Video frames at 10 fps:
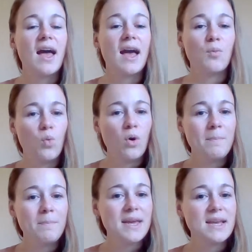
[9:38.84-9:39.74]
And
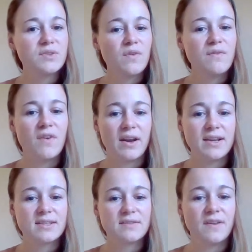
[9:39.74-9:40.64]
one piece of
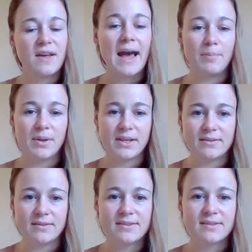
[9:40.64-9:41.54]
advice for
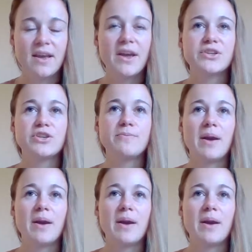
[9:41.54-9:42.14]
applicants so,